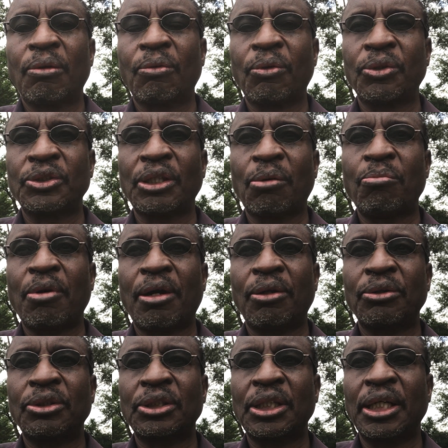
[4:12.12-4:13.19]
was
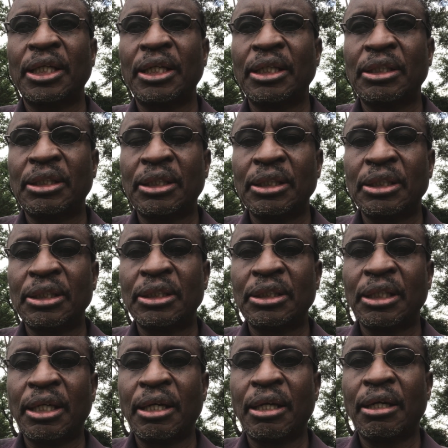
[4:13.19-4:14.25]
about
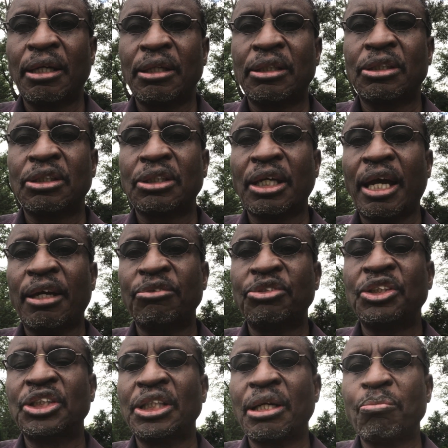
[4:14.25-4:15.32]
its
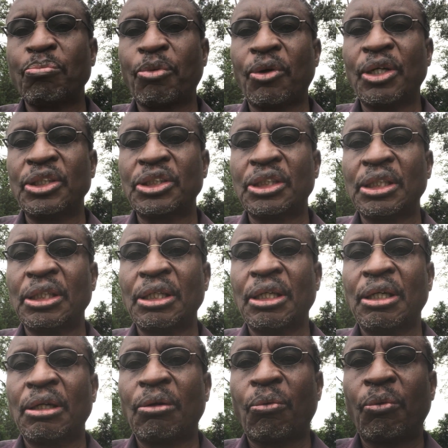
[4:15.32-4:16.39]
FGM policy,
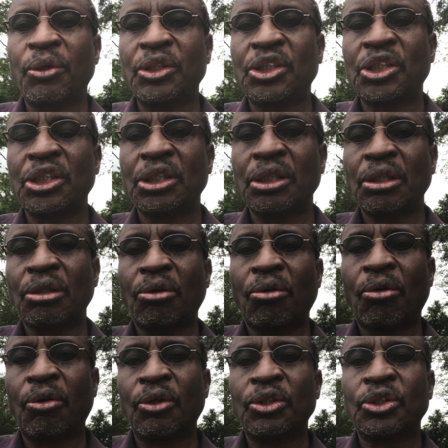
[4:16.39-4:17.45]
which
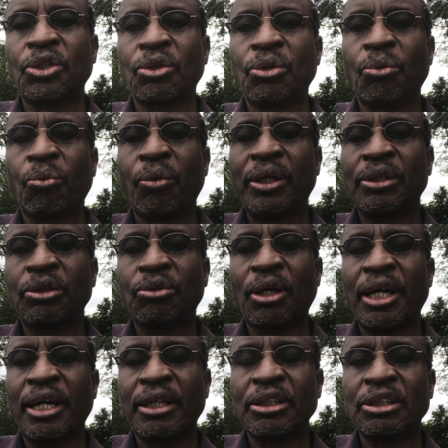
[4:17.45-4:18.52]
also went to
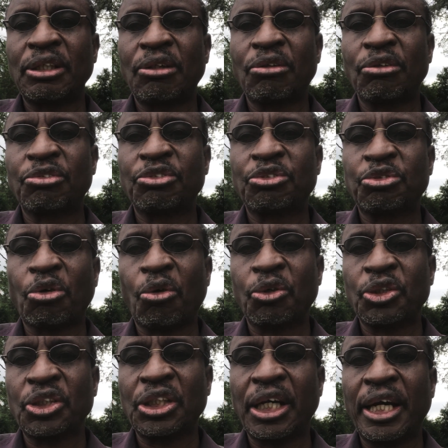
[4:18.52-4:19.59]
an extent of
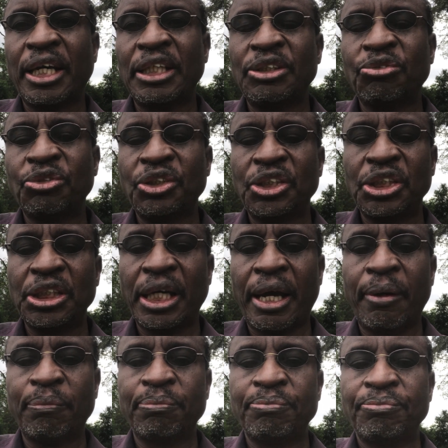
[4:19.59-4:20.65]
forced
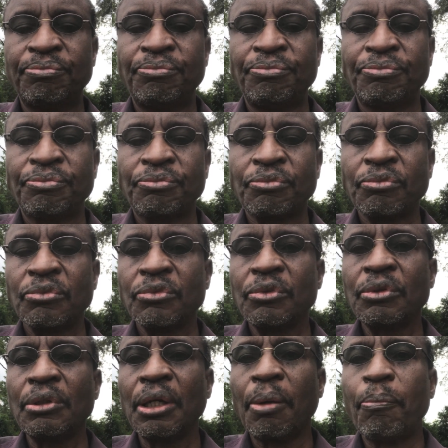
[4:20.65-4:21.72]
FGM.
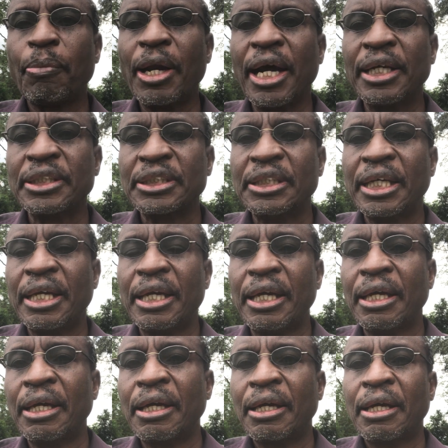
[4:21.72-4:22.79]
Plus
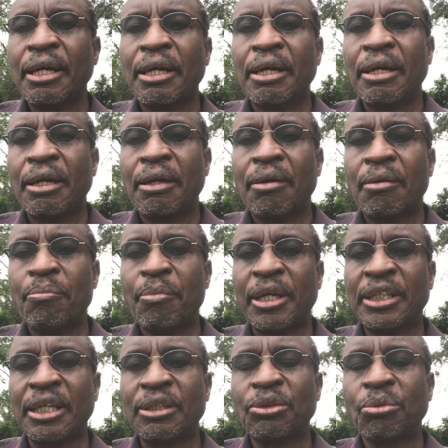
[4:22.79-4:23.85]
the
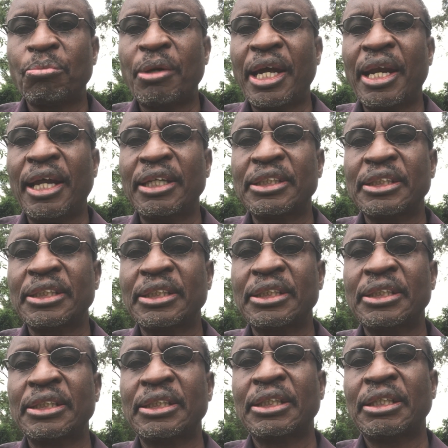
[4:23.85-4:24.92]
matatu menace,
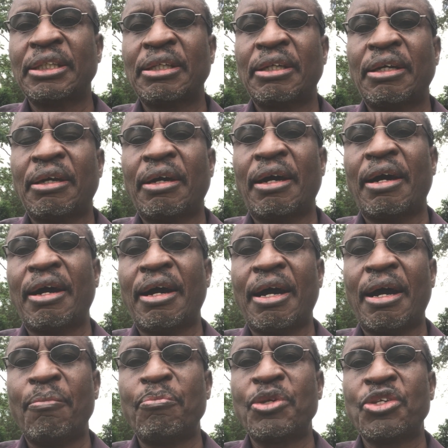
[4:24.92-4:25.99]

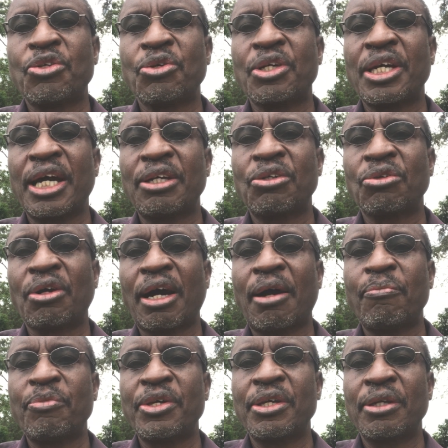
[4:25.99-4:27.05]
Michuki had to
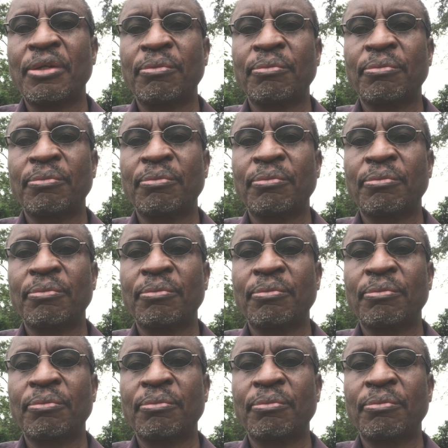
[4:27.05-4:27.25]
come in.